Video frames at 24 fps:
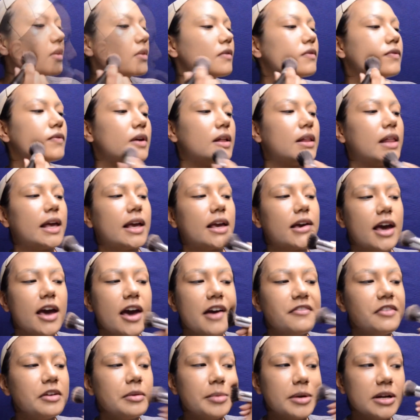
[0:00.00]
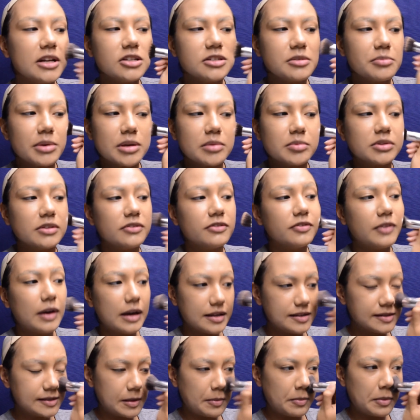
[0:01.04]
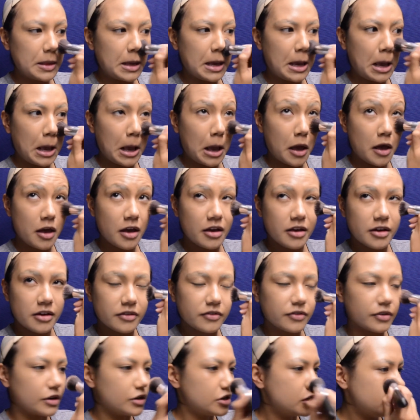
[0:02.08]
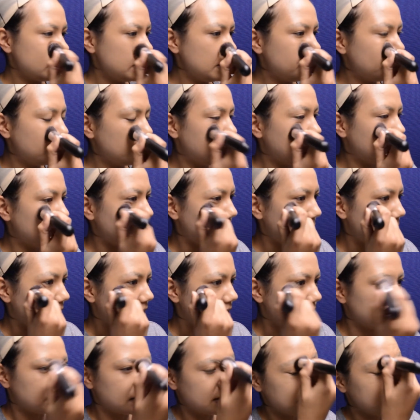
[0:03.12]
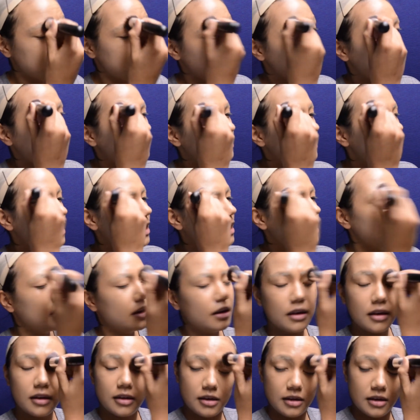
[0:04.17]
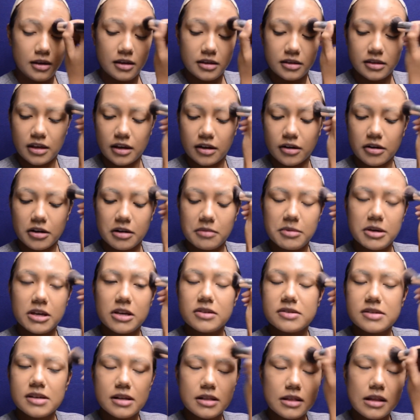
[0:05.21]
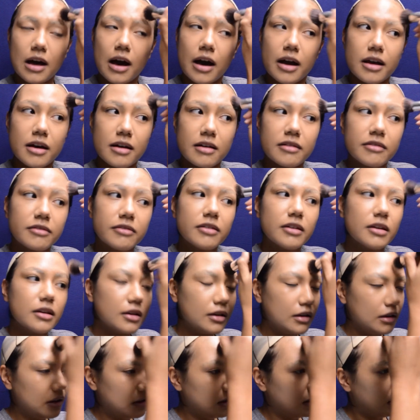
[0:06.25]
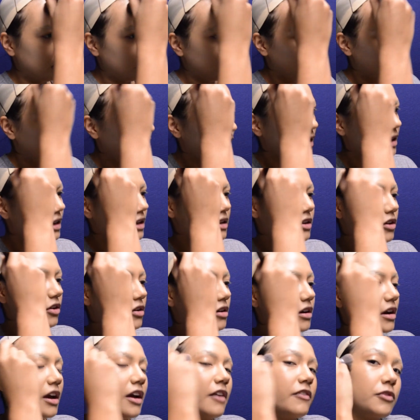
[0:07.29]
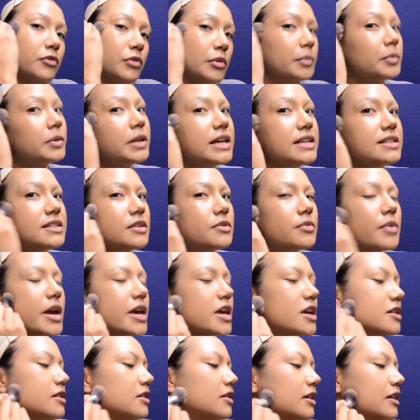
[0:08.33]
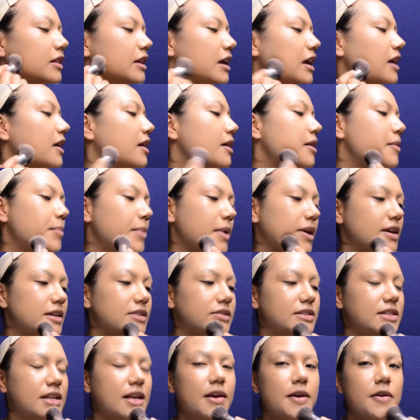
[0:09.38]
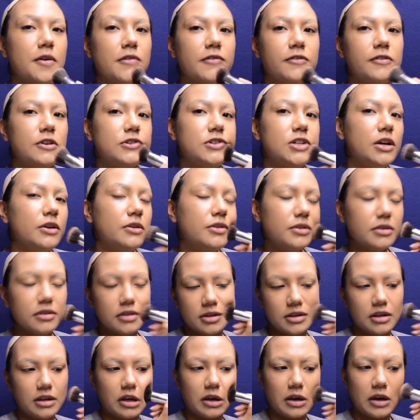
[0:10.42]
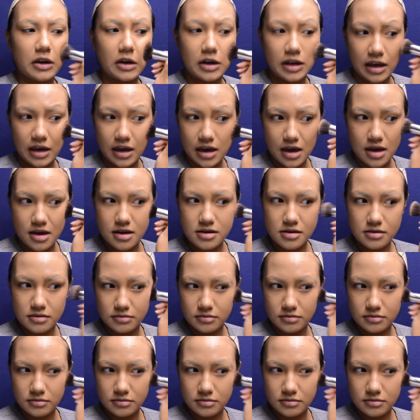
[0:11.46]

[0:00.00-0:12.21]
I feel like everybody should be able to find something for cheap, because this is something that you're going to be using a lot of, and you're going to have to replace it regularly, because if you don't, you're going to get